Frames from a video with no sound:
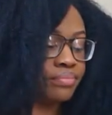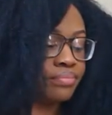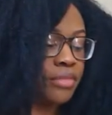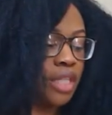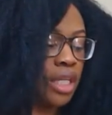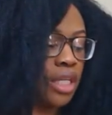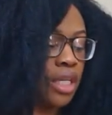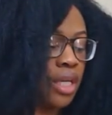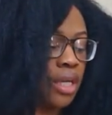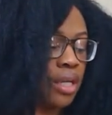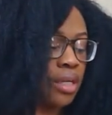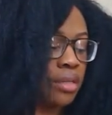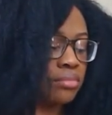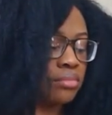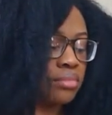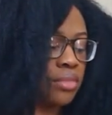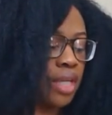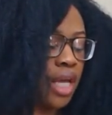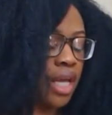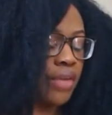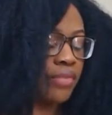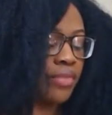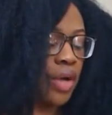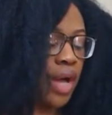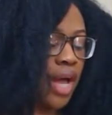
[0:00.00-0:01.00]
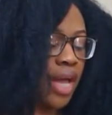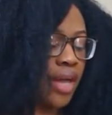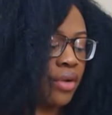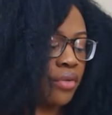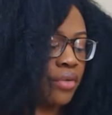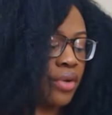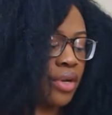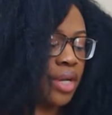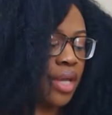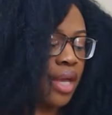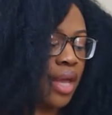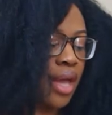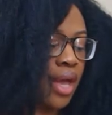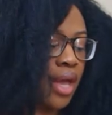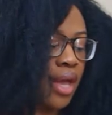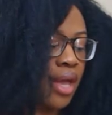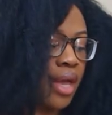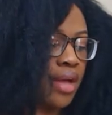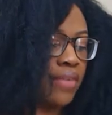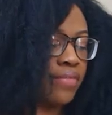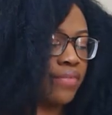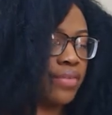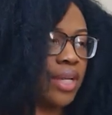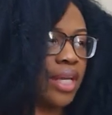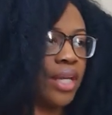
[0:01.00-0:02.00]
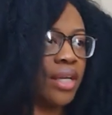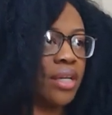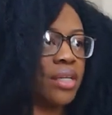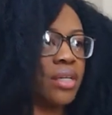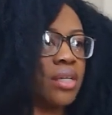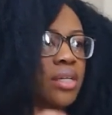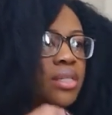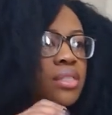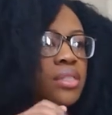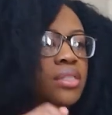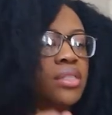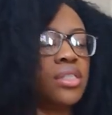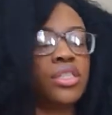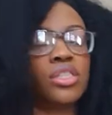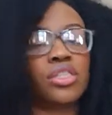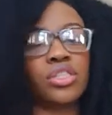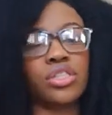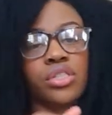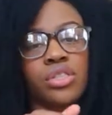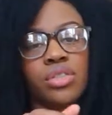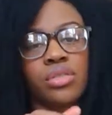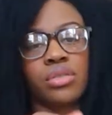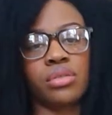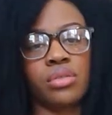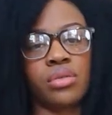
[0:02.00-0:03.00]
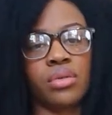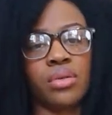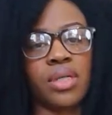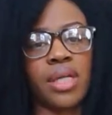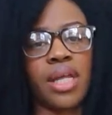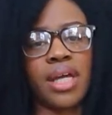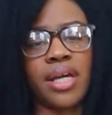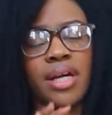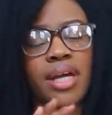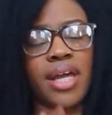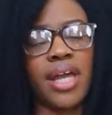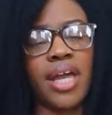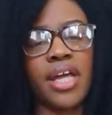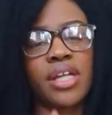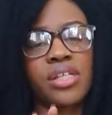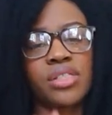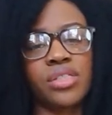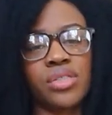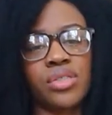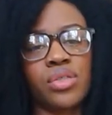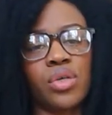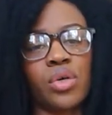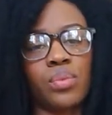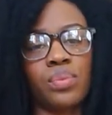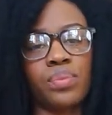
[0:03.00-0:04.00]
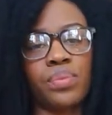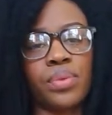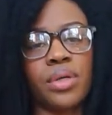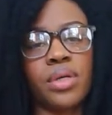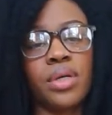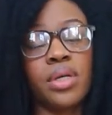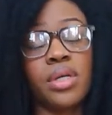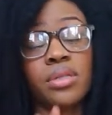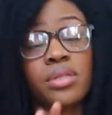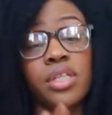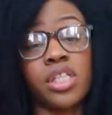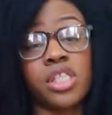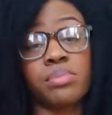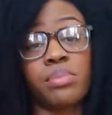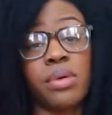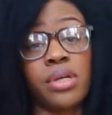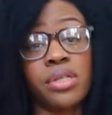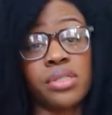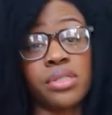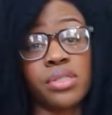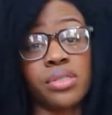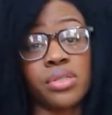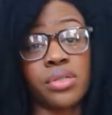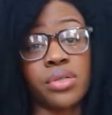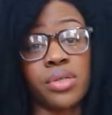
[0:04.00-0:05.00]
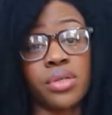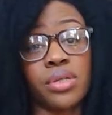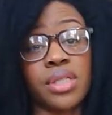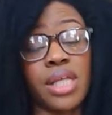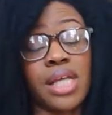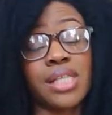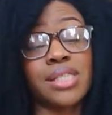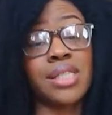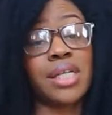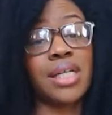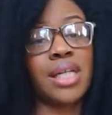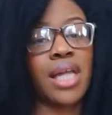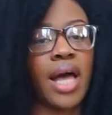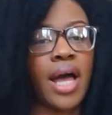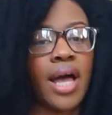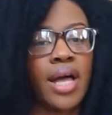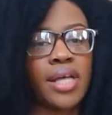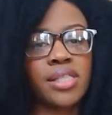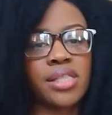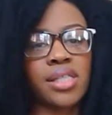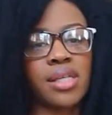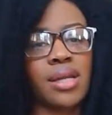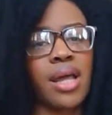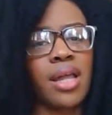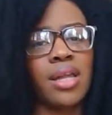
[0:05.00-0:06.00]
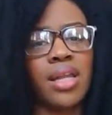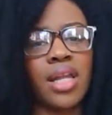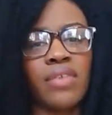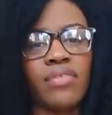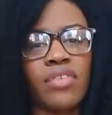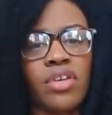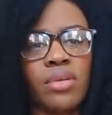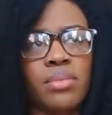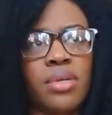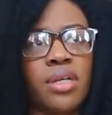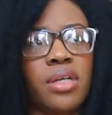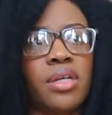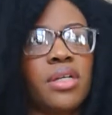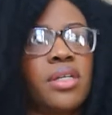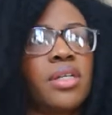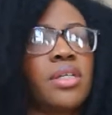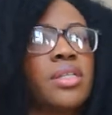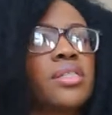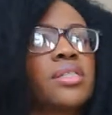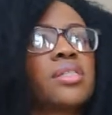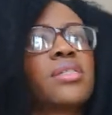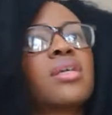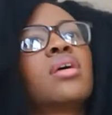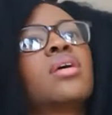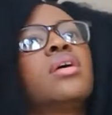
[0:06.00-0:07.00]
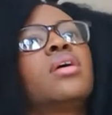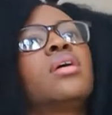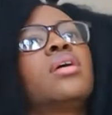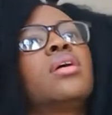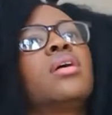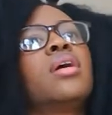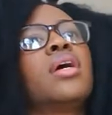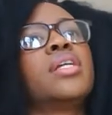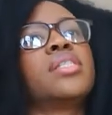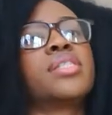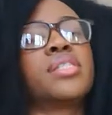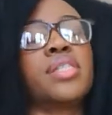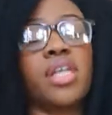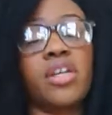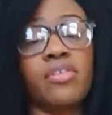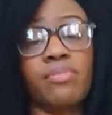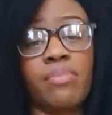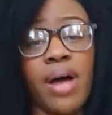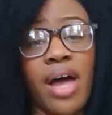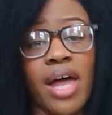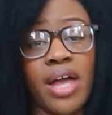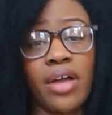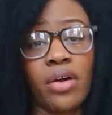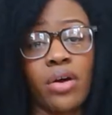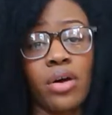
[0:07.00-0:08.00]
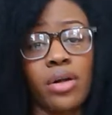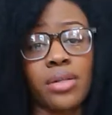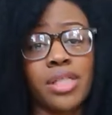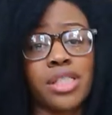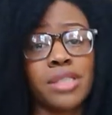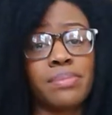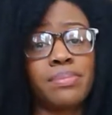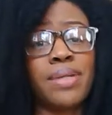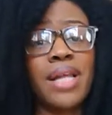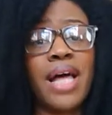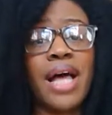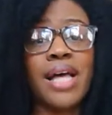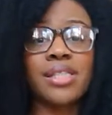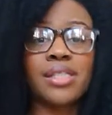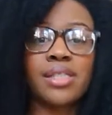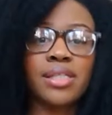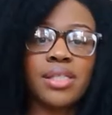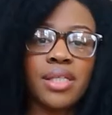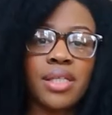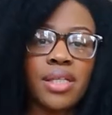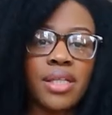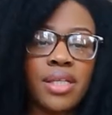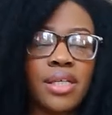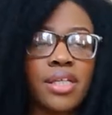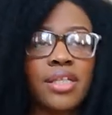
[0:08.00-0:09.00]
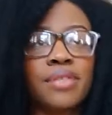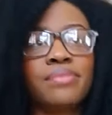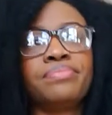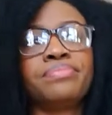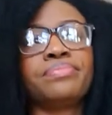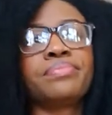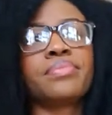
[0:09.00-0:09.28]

And yeah, I already have a dish or a hand soap dispenser that's glass, and I love it because instead of buying all this plastic,